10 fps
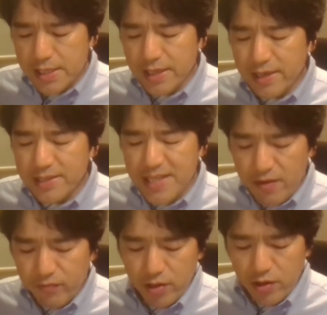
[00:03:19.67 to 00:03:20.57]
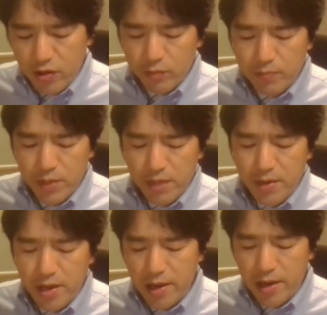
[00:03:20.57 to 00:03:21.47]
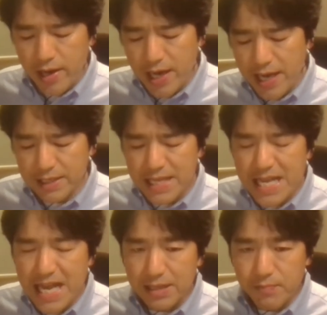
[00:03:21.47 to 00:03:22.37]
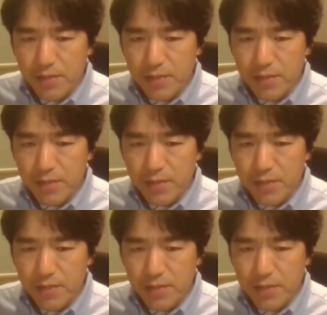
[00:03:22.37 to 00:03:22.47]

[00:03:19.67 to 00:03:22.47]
The safety of the BPA had not